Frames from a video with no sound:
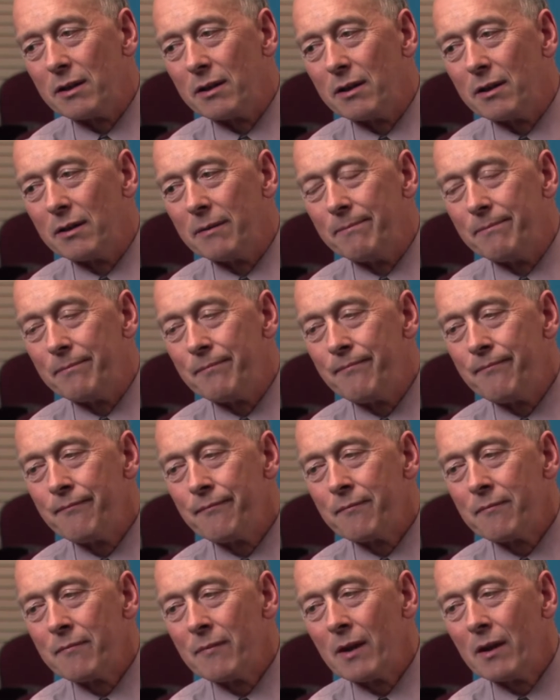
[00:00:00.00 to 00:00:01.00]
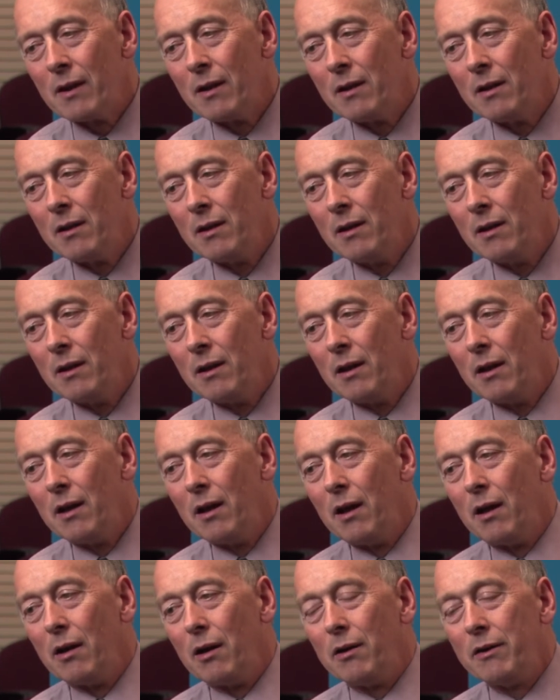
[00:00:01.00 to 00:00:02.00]
a
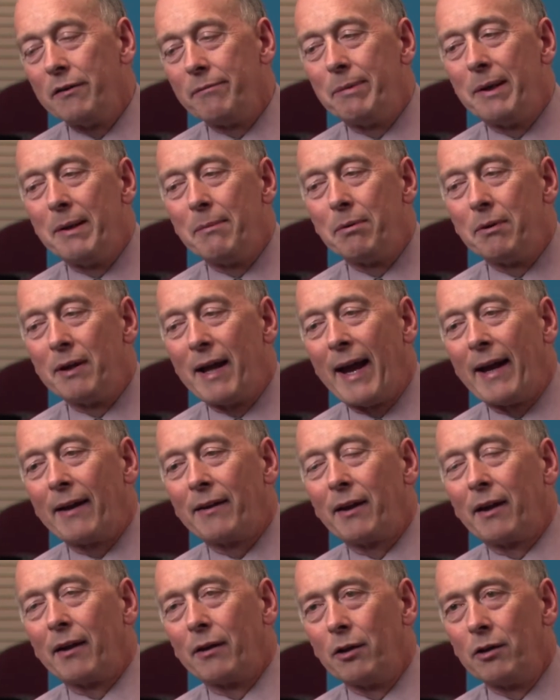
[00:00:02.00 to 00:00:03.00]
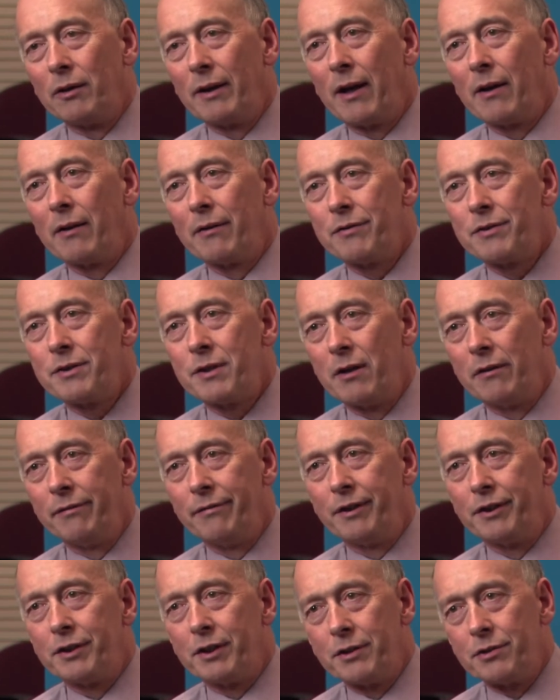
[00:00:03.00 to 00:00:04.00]
lot of people acting not out of
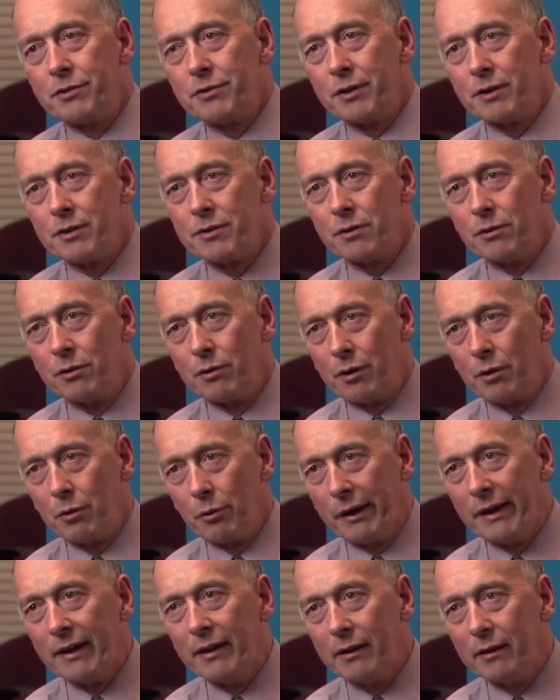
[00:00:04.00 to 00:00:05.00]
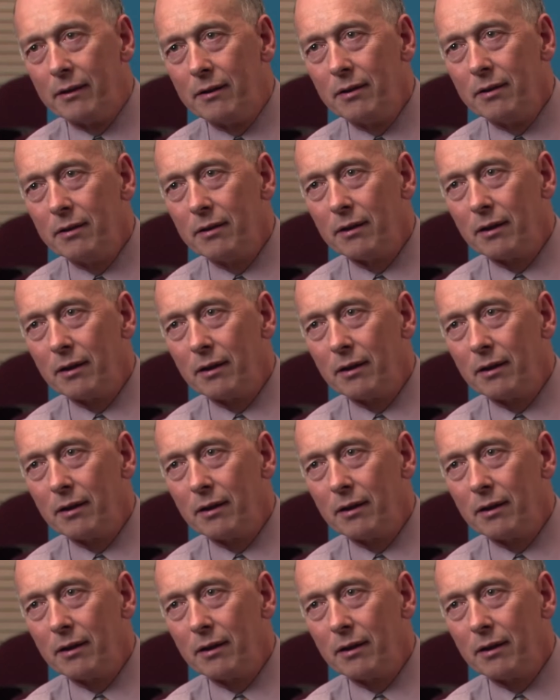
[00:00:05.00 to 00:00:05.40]
selfish interest or greed,